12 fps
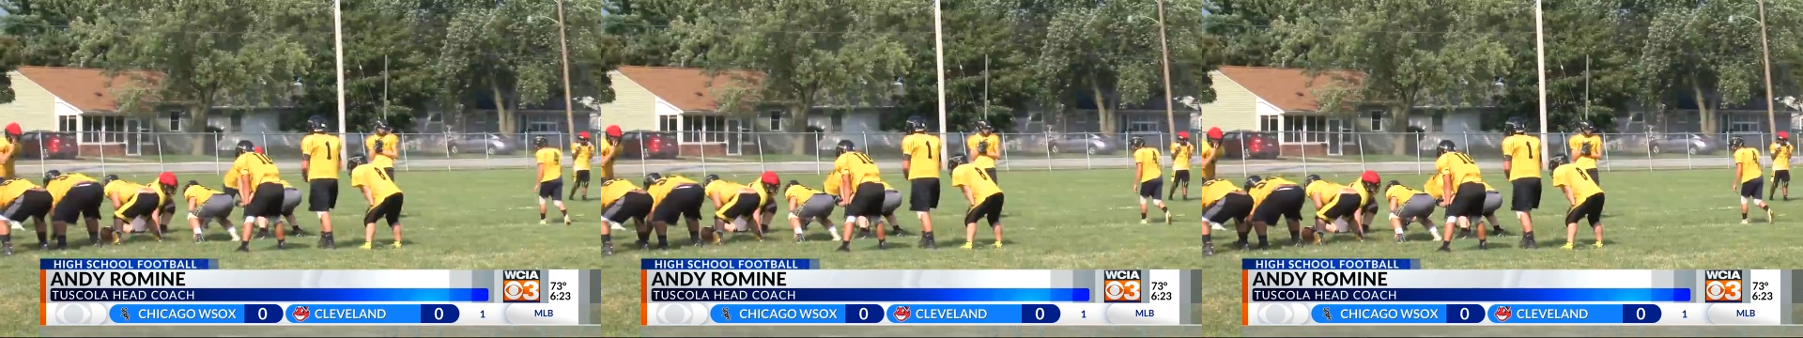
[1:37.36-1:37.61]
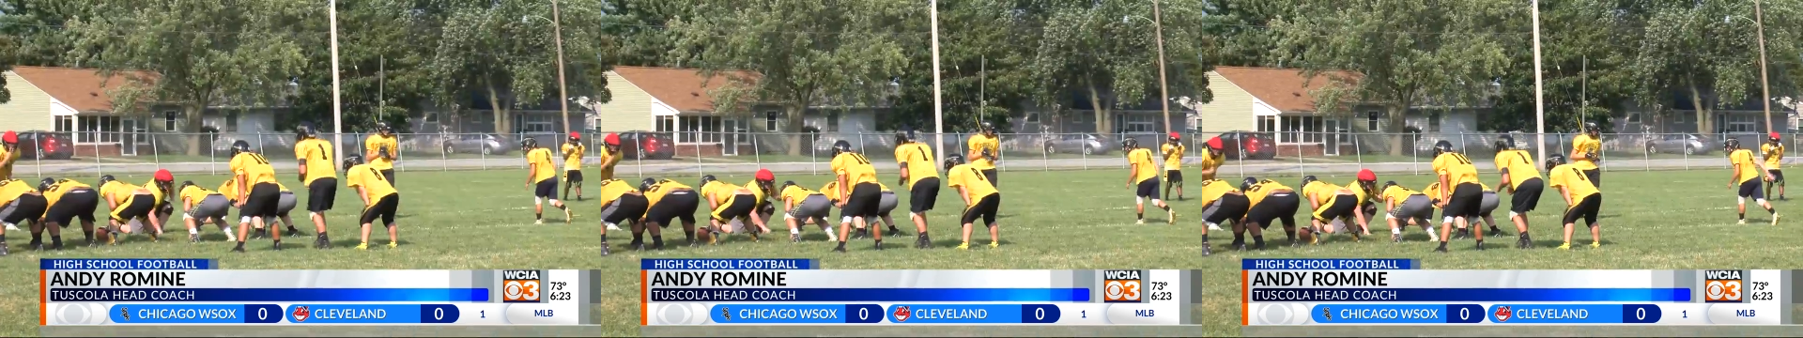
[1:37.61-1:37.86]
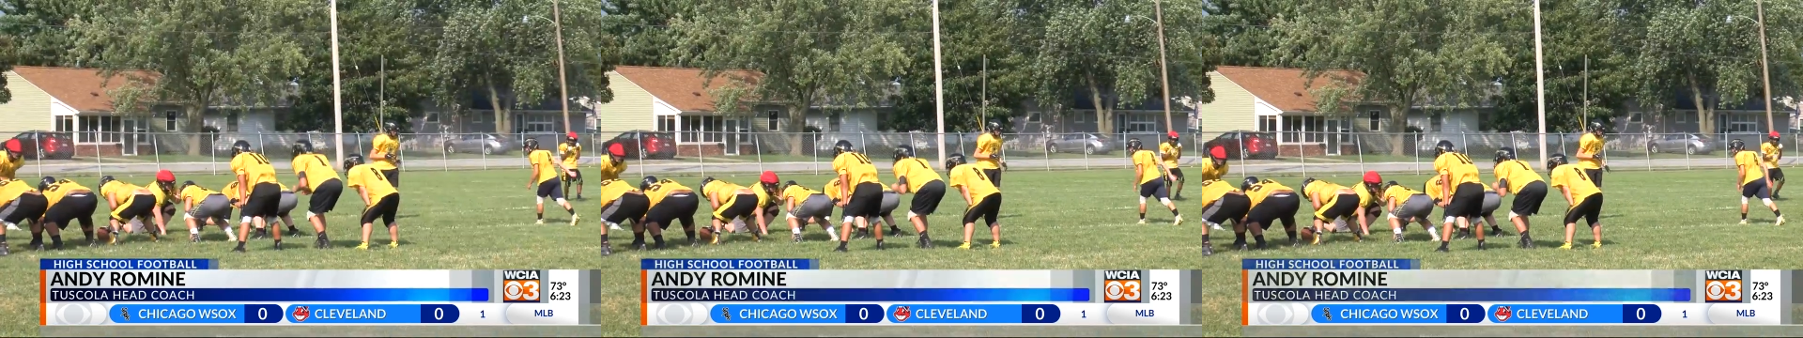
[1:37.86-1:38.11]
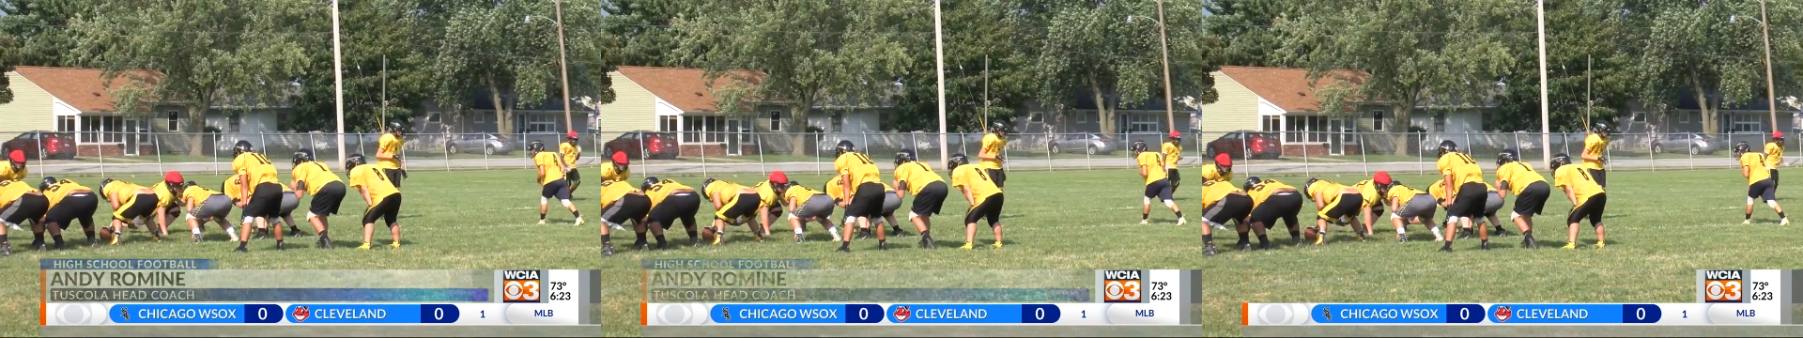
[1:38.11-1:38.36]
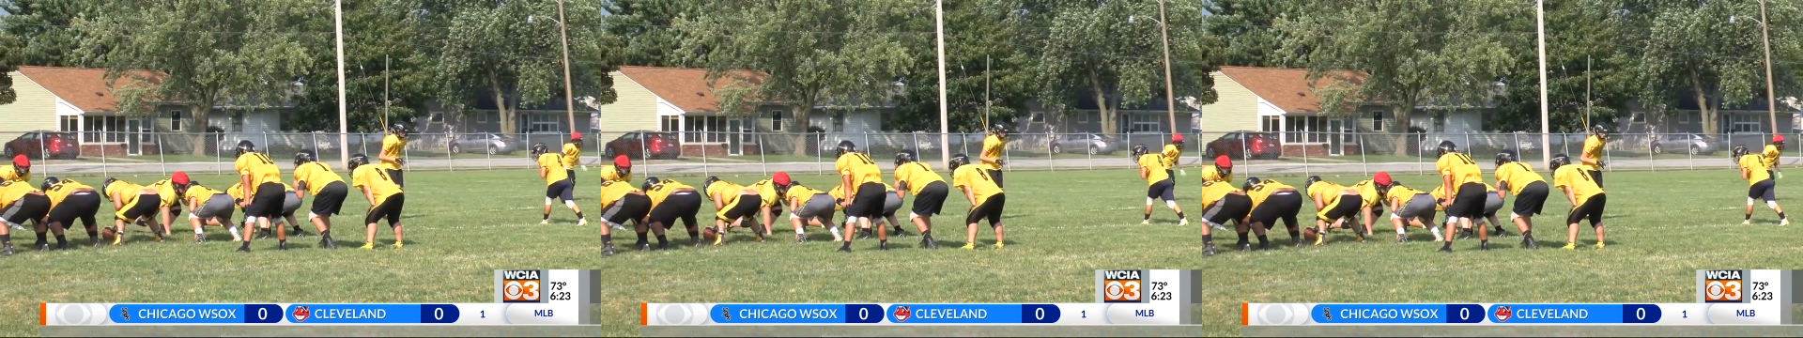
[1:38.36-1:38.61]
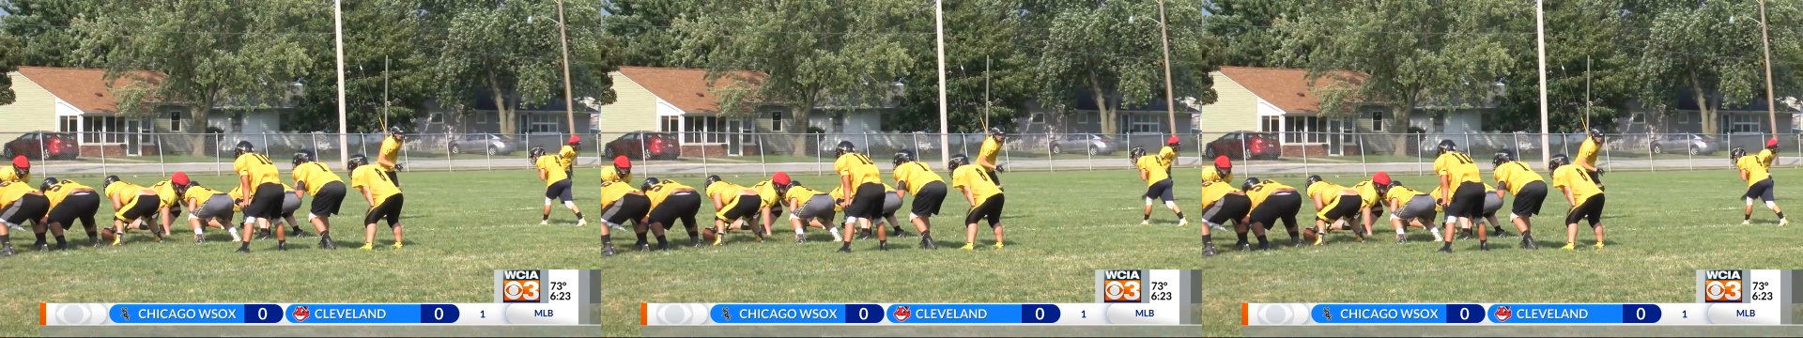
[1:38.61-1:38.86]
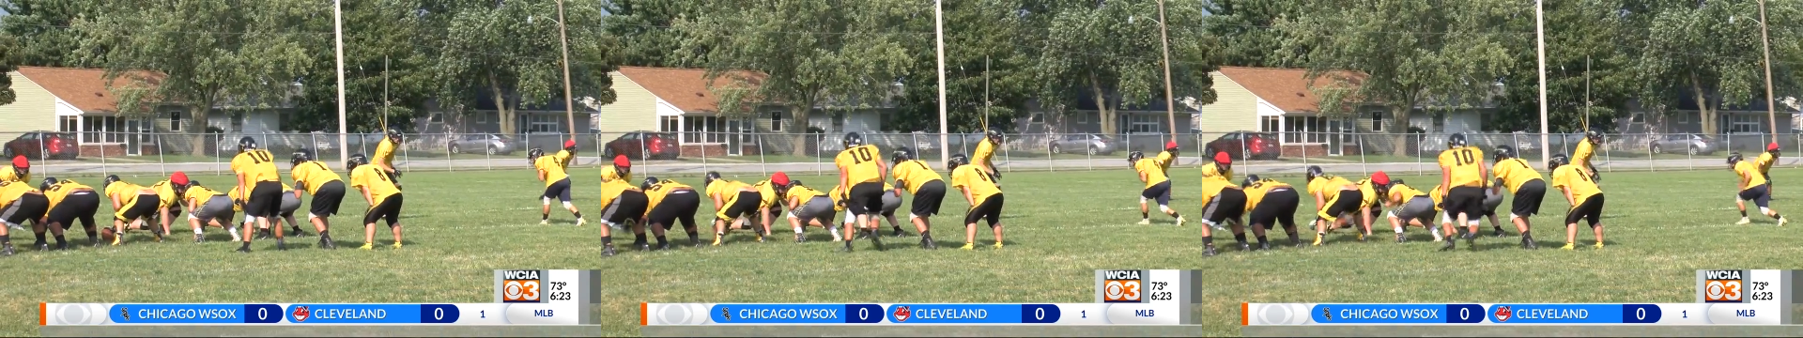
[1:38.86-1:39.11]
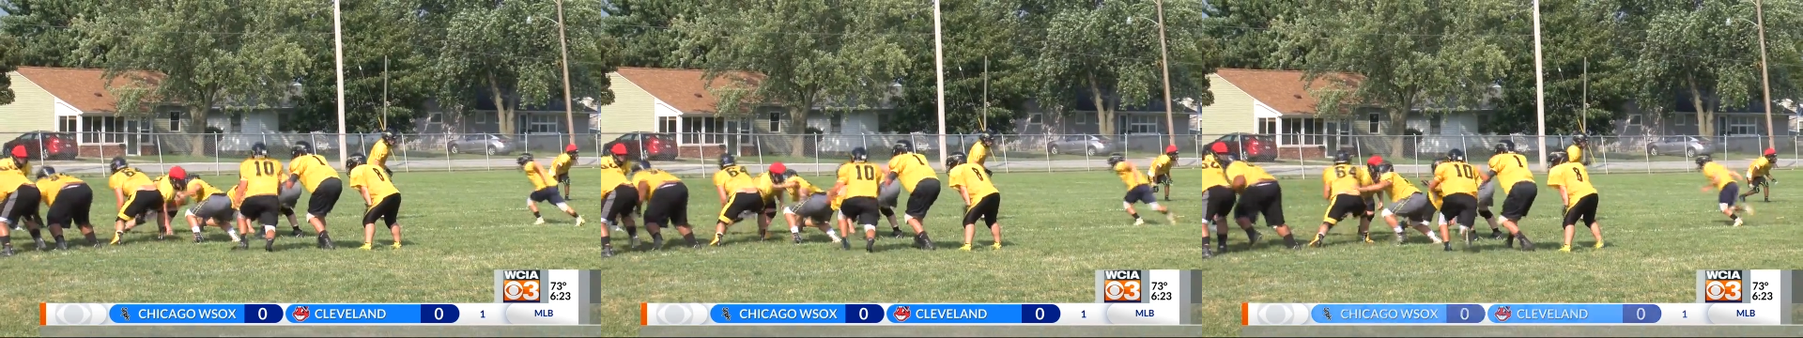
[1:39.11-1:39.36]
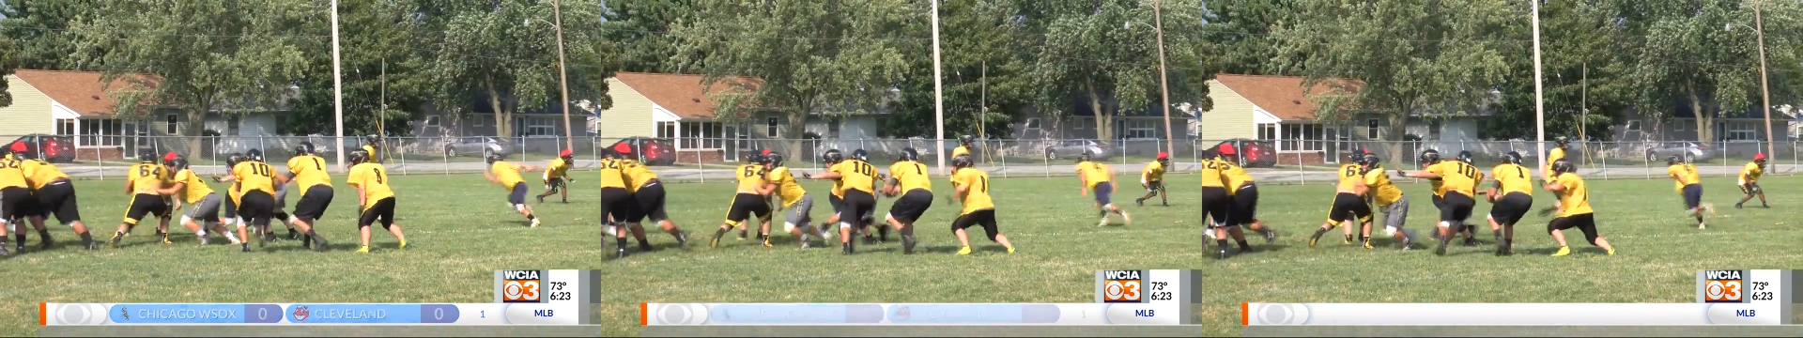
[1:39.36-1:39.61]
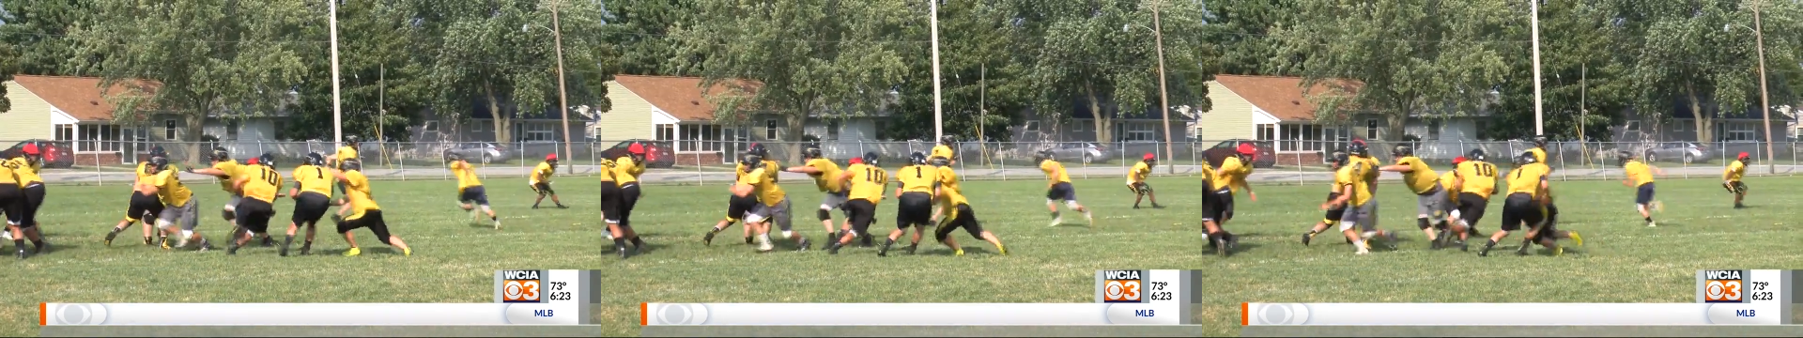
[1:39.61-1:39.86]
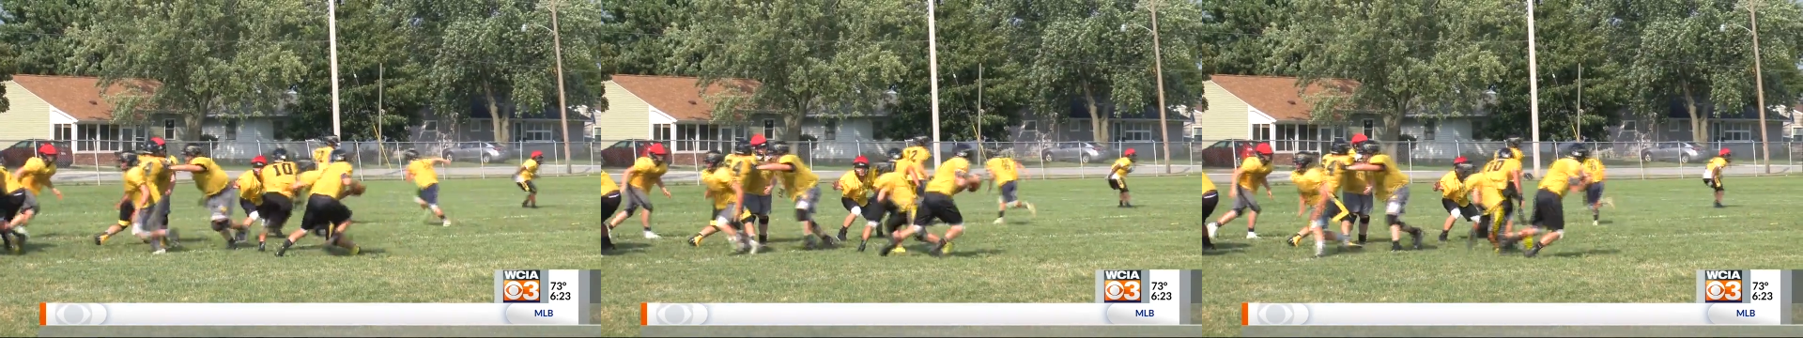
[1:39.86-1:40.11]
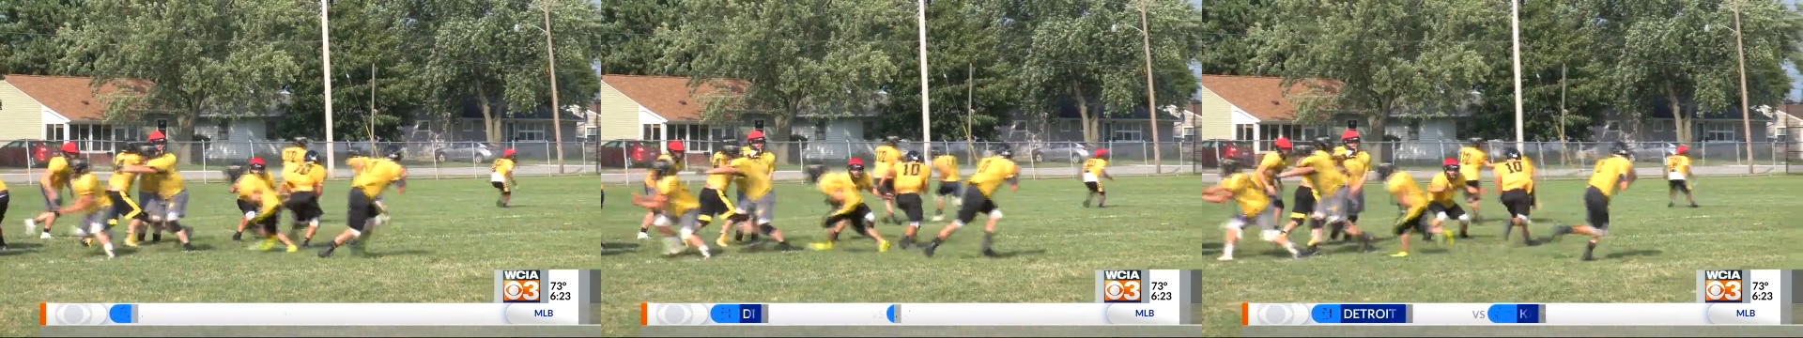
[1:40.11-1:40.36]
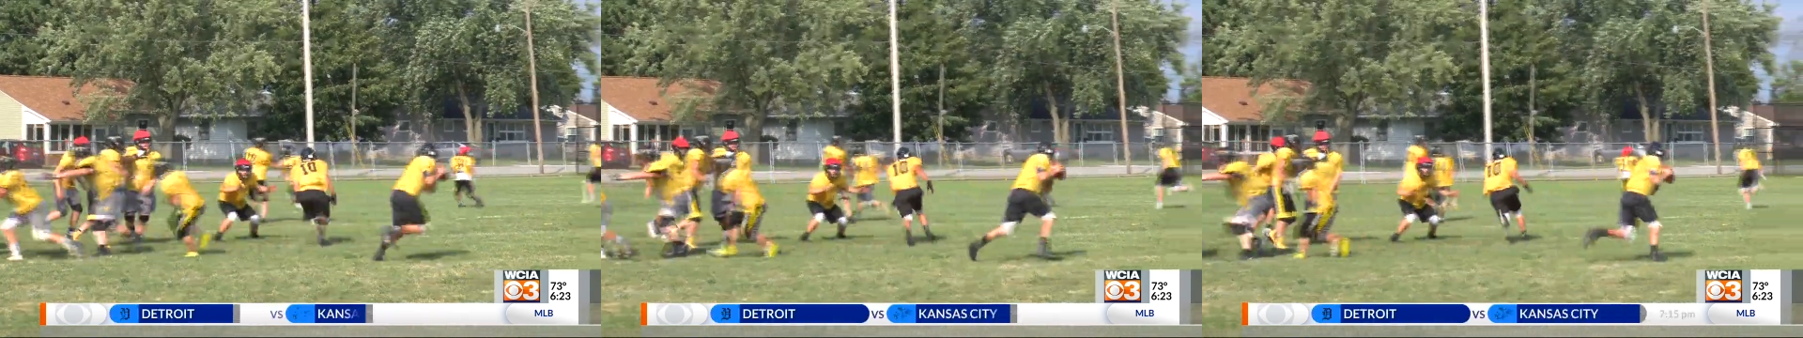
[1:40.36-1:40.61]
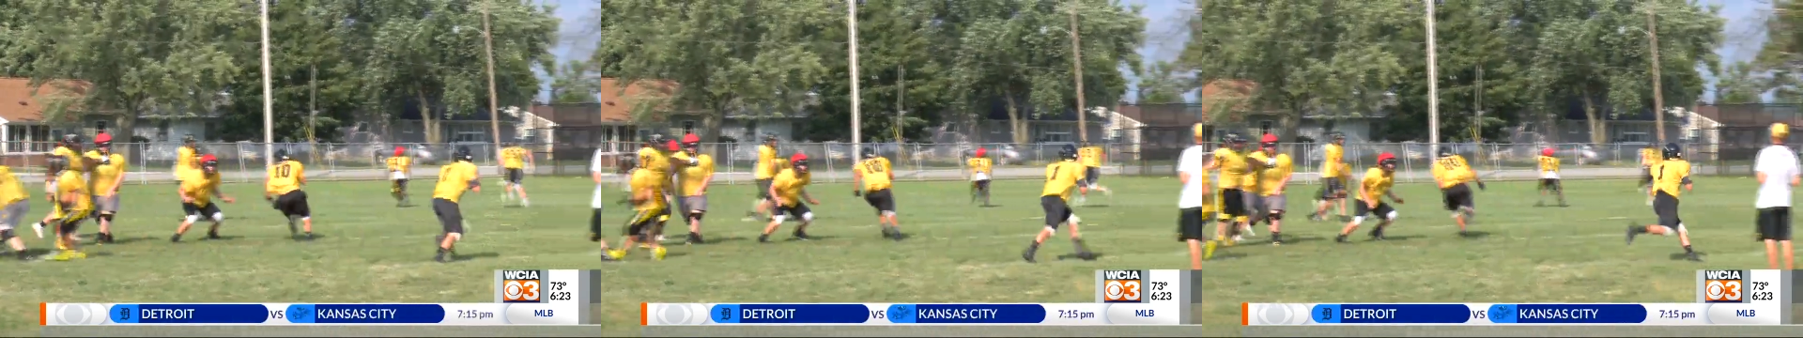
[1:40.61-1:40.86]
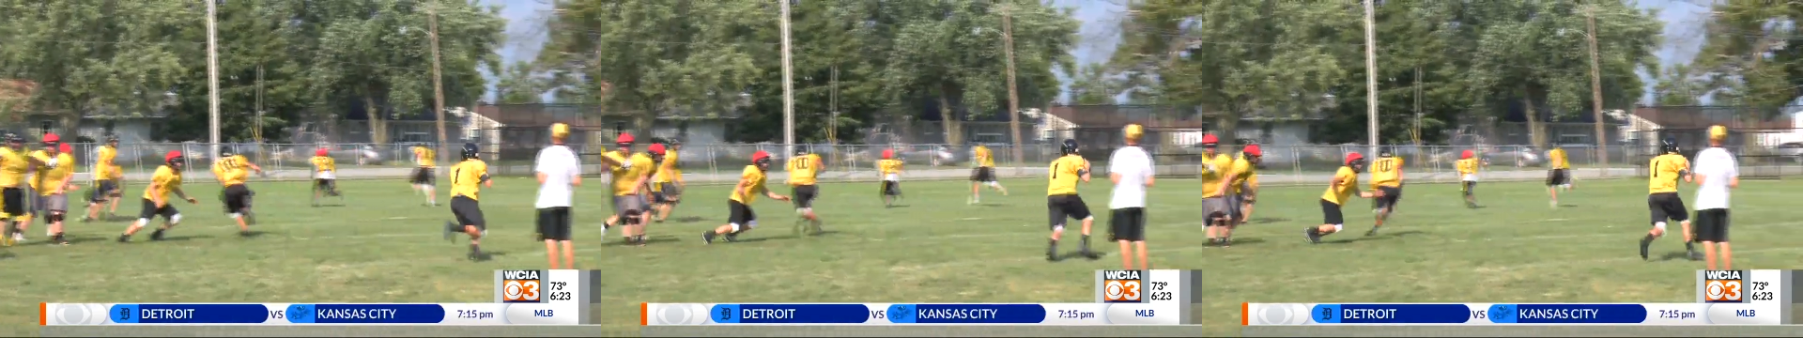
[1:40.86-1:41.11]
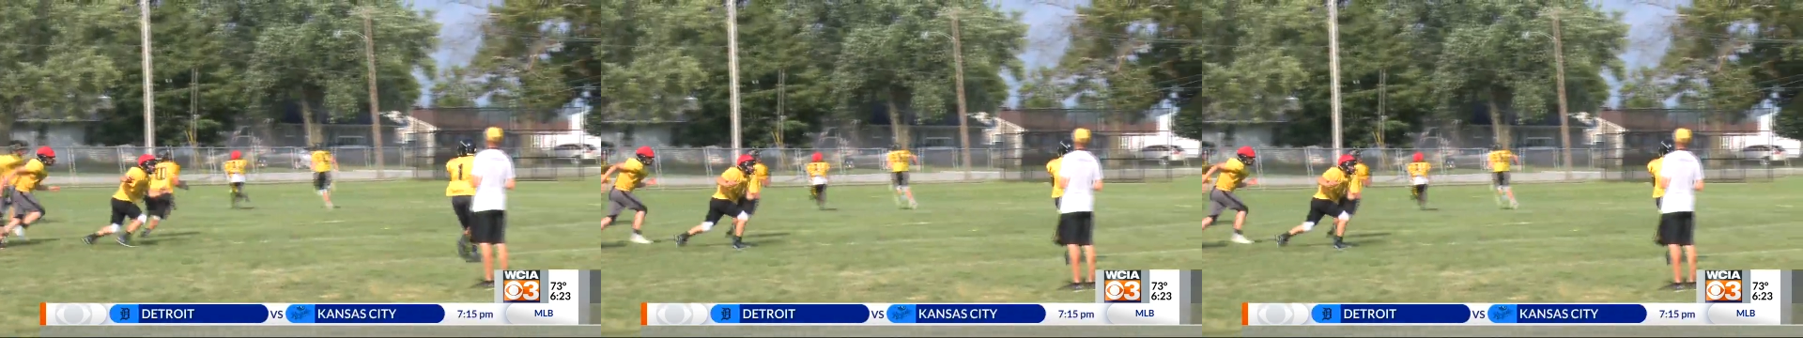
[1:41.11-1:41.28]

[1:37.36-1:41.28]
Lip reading: No face is visible, so there are no lips to read.